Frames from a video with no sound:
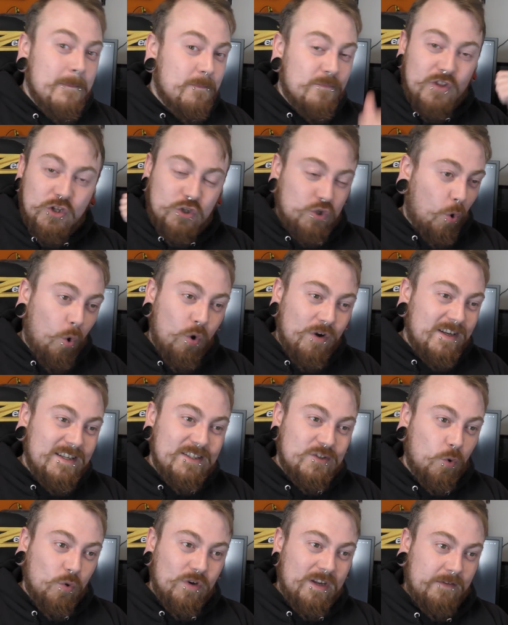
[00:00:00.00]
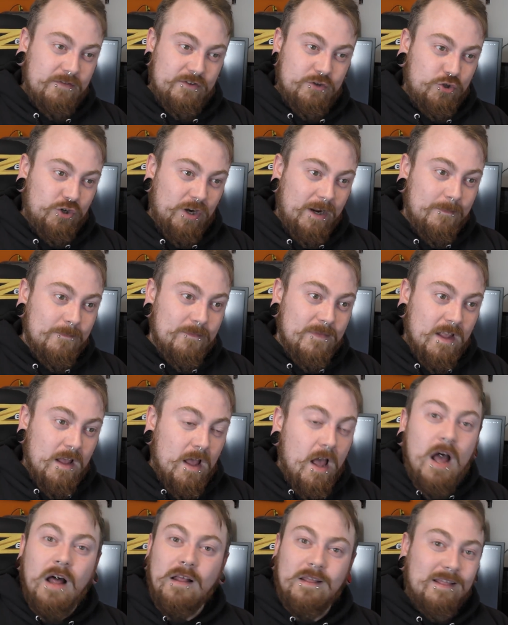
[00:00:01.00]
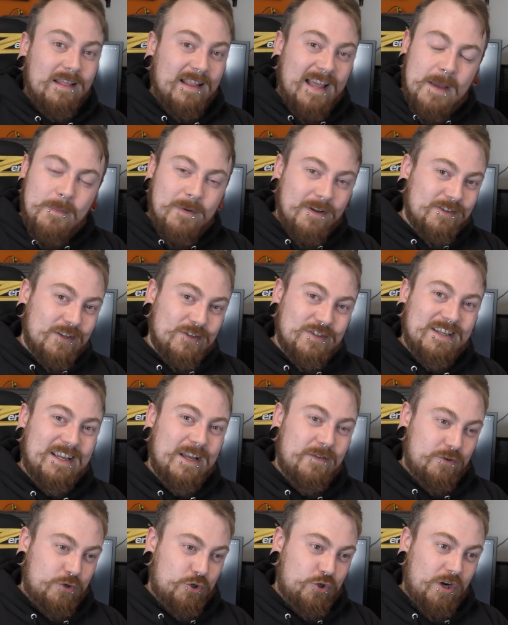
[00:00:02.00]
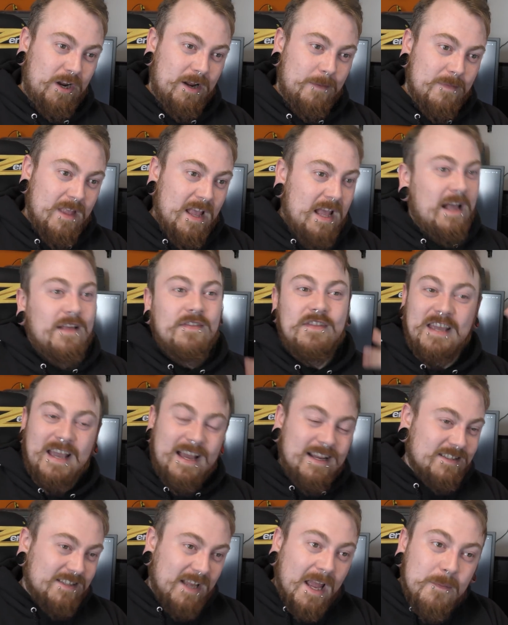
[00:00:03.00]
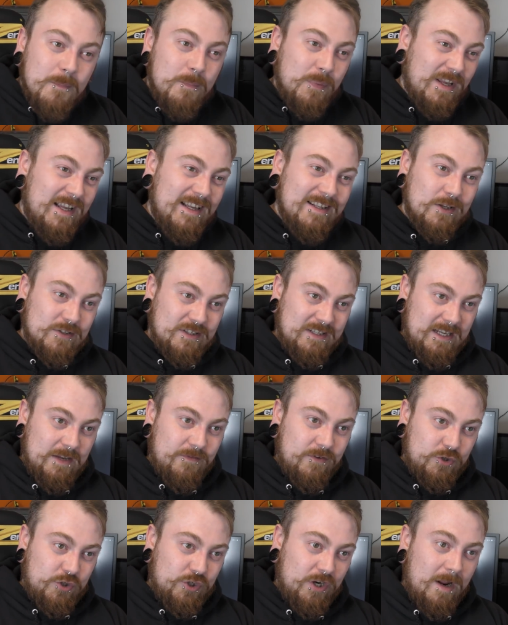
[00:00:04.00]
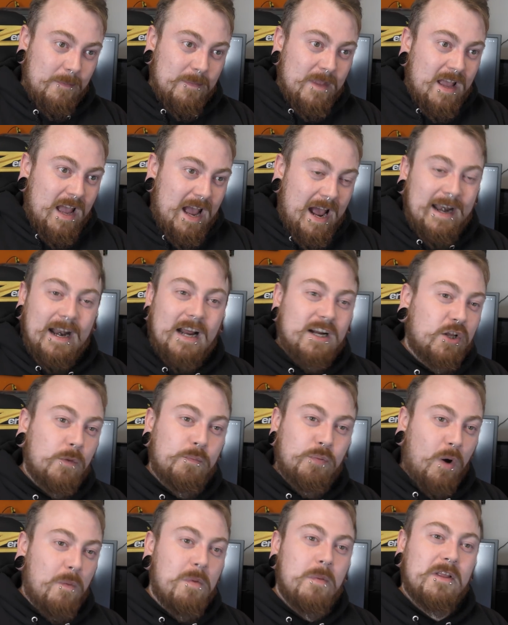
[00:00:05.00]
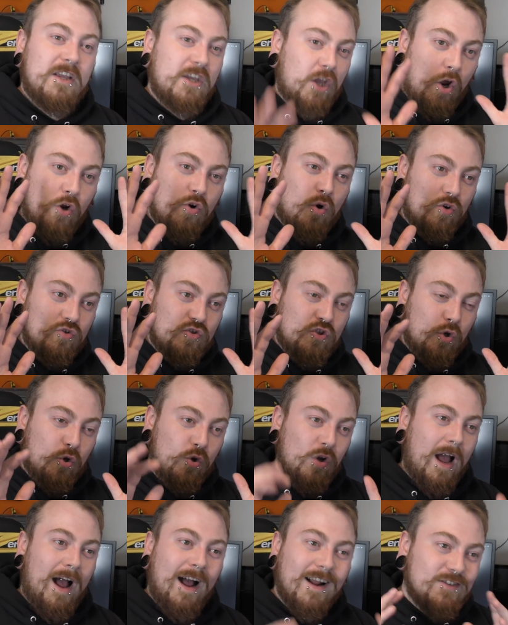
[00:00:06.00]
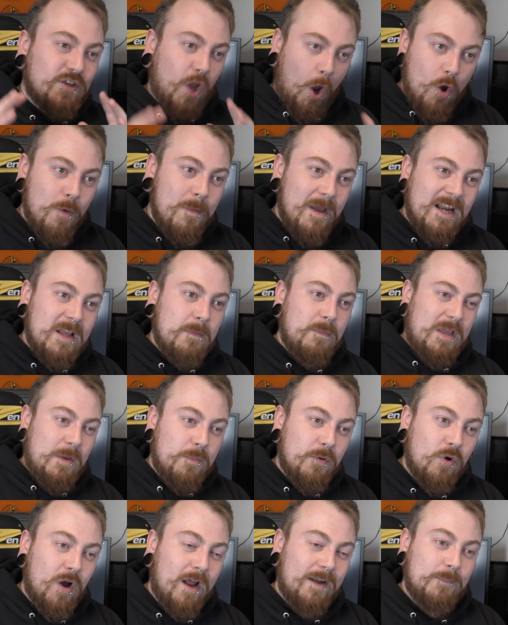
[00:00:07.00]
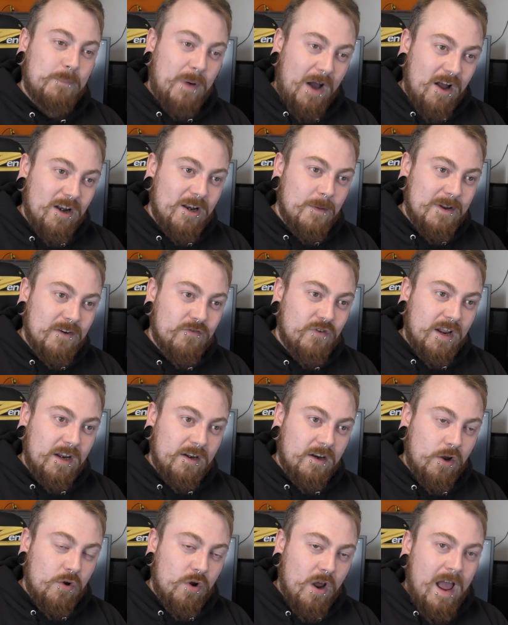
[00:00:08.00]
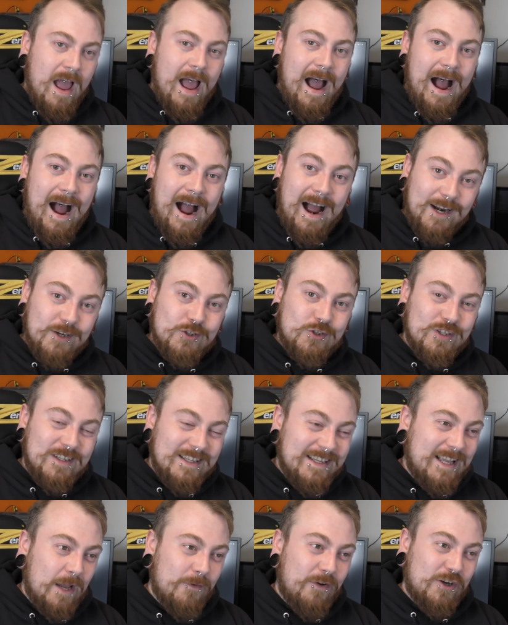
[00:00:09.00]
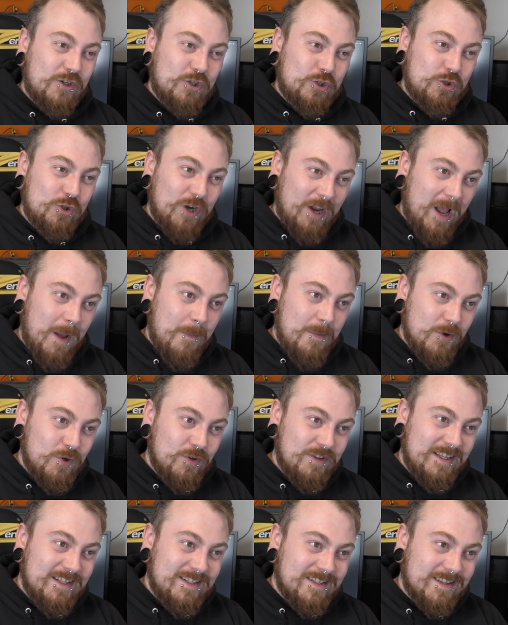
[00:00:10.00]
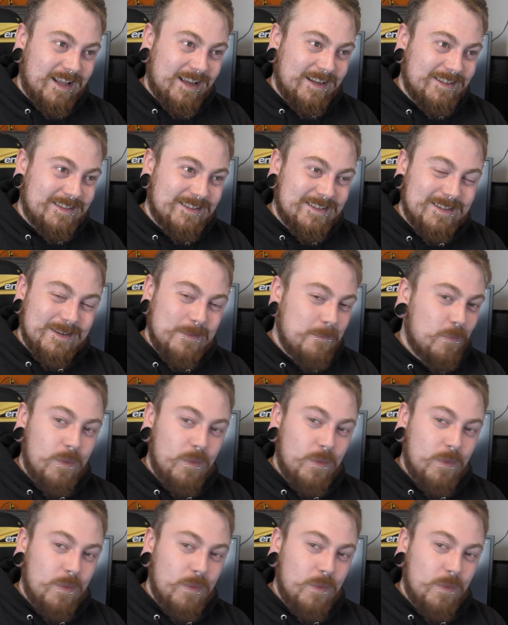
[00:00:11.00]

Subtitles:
the Tories don't give a shit, Labour doesn't give a shit, the SNP doesn't give a shit, and I could probably count on two hands how many people in Parliament right now actually give a shit about these things.